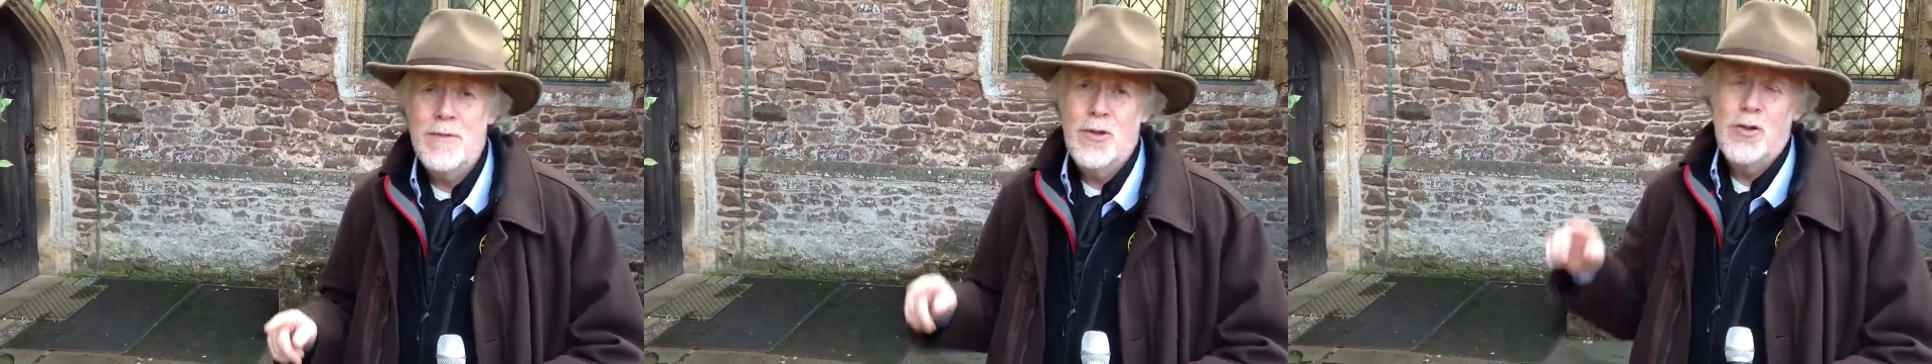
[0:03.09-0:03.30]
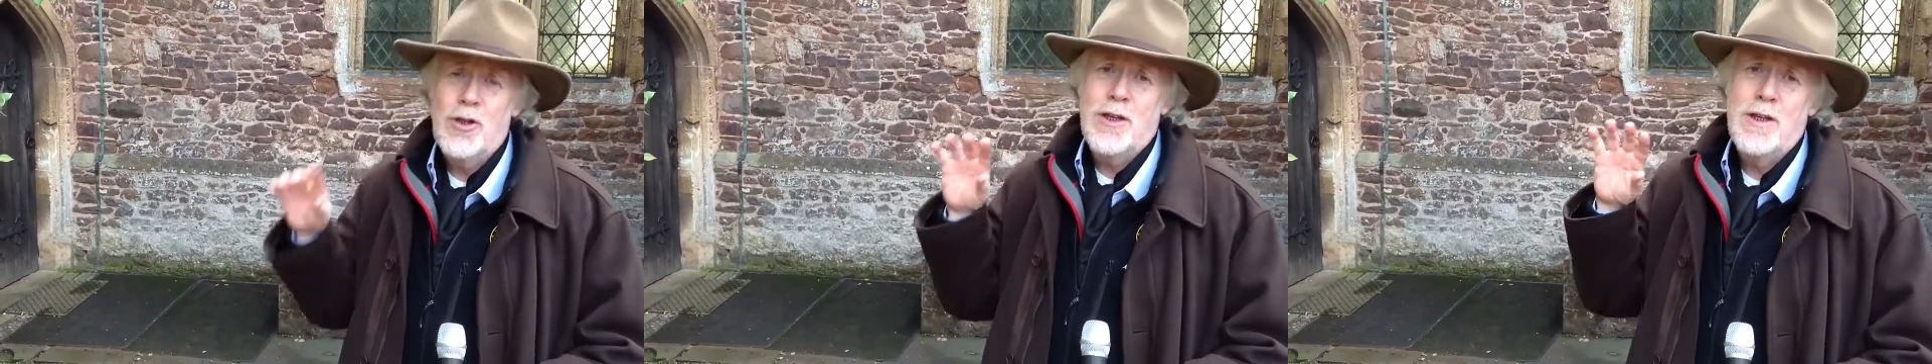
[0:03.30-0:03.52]

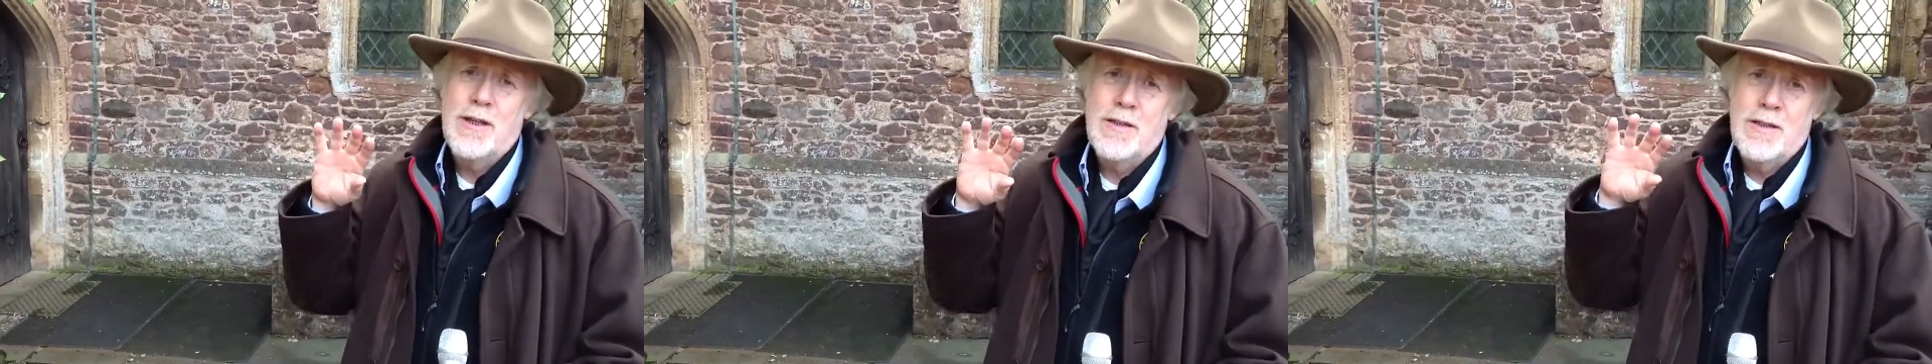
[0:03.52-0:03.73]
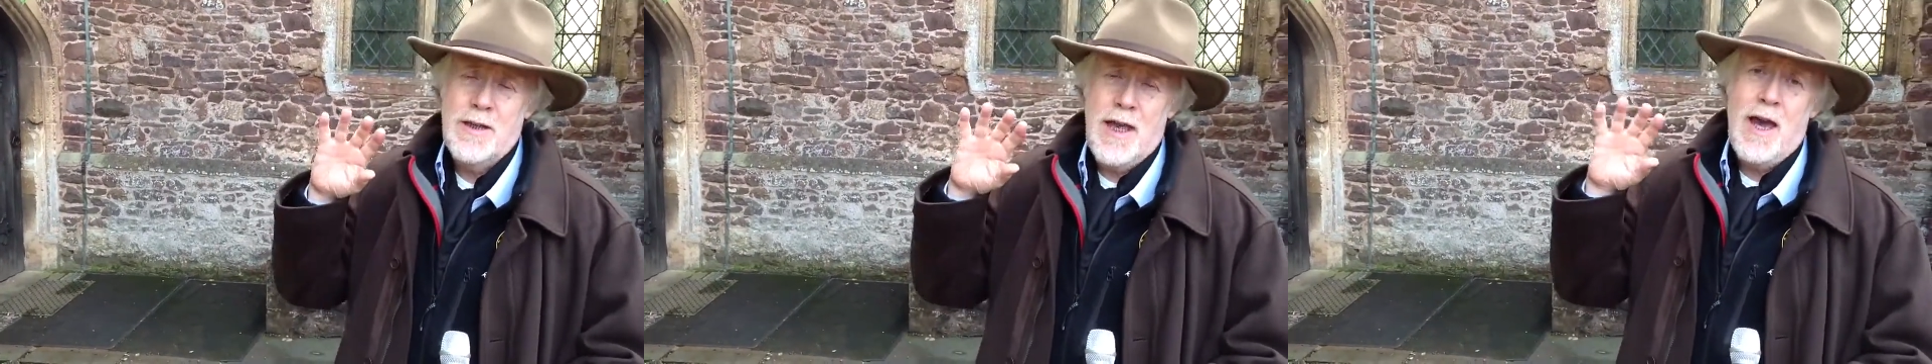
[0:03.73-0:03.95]
looking
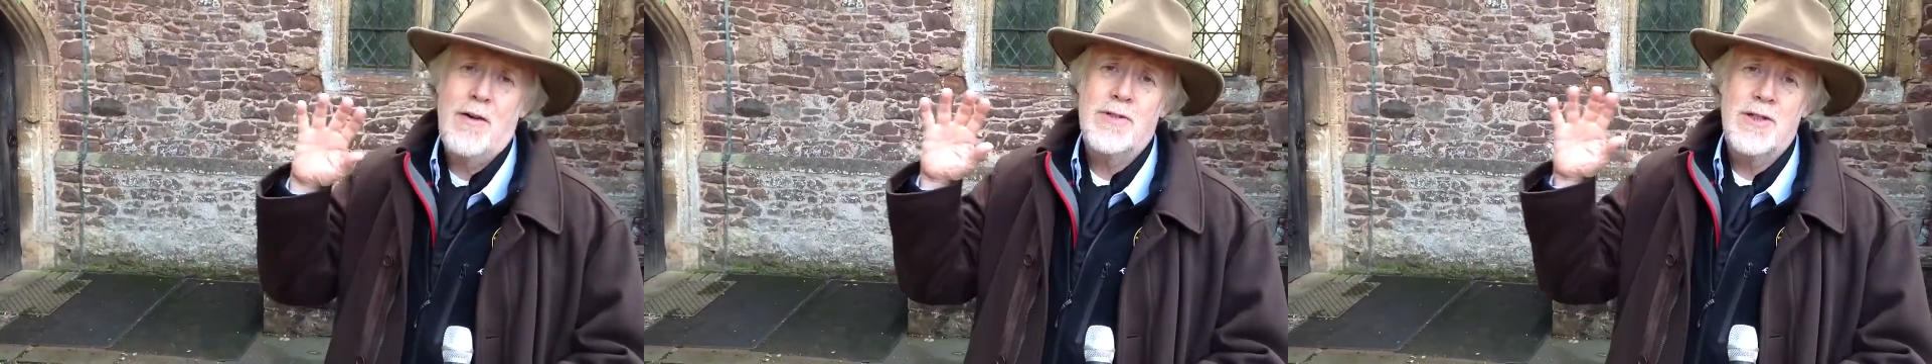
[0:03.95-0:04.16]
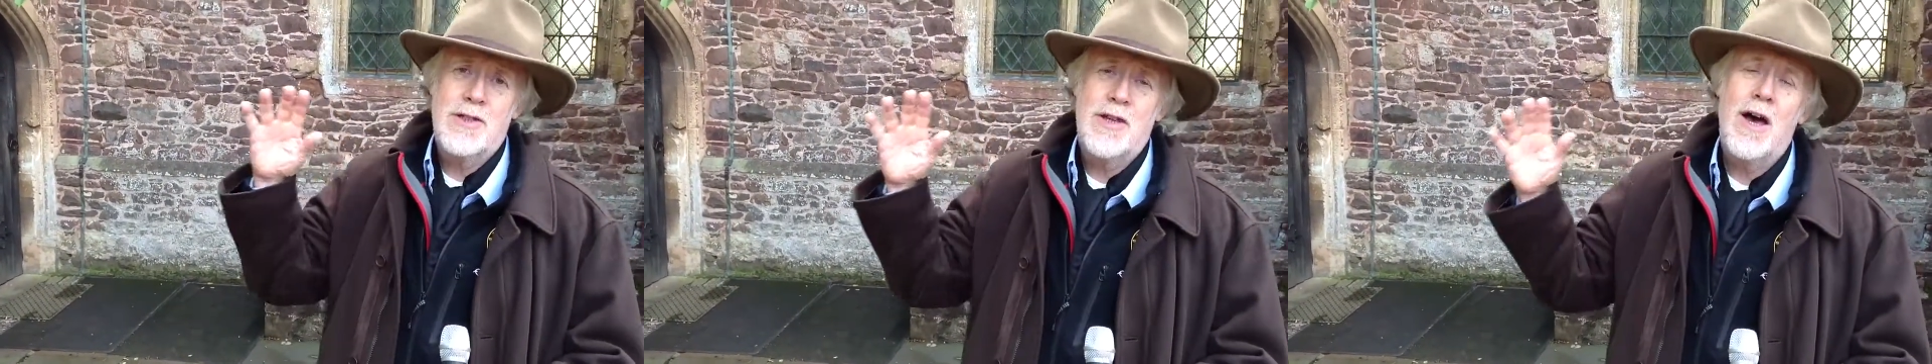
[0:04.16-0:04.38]
at the
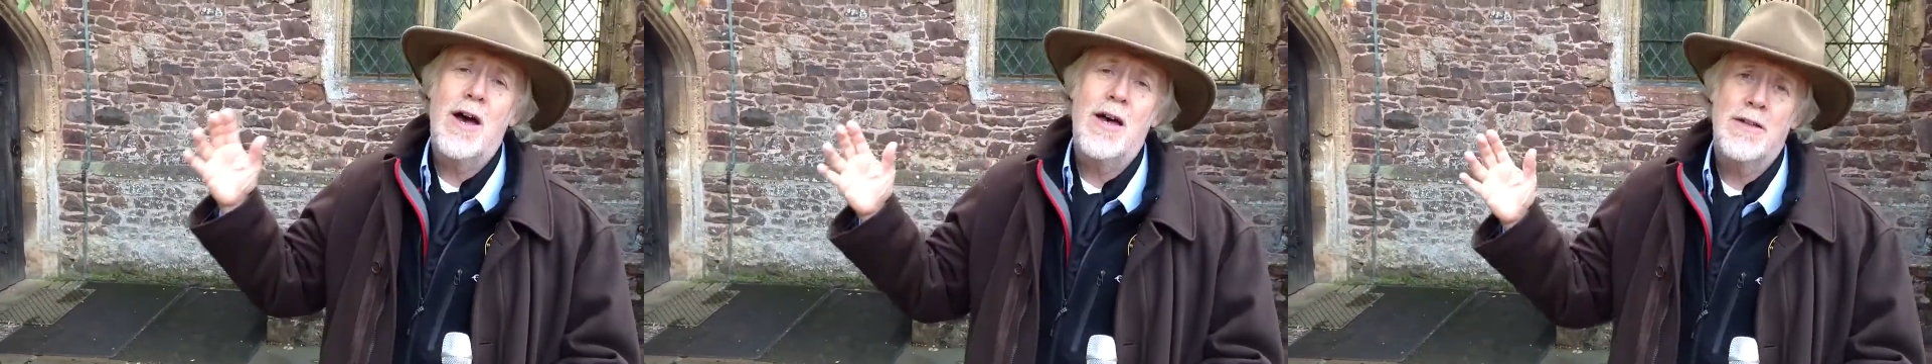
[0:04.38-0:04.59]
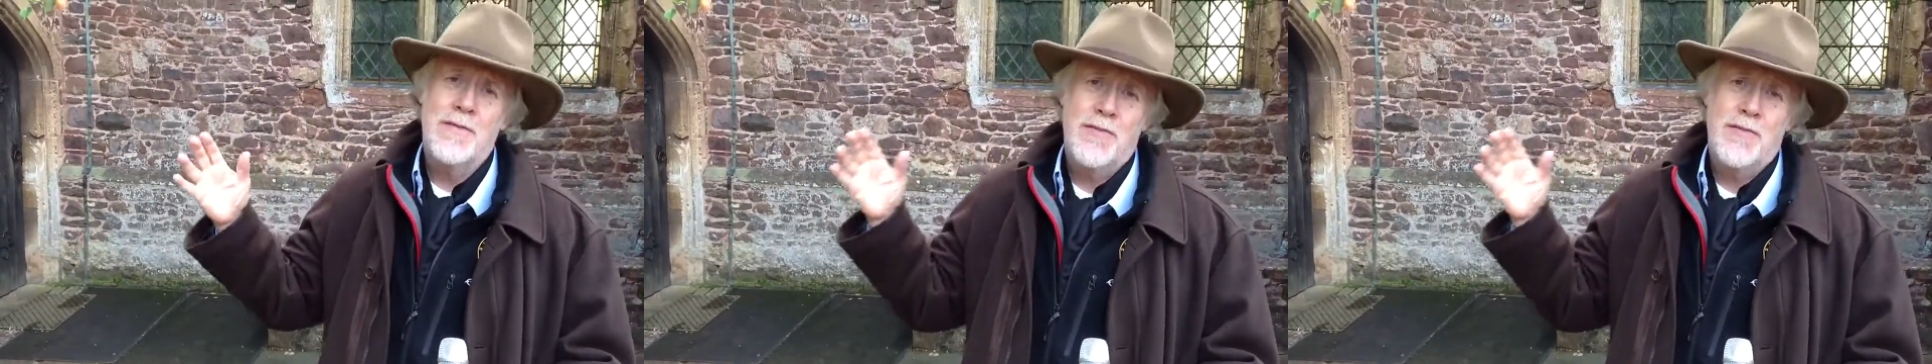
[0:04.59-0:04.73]
outside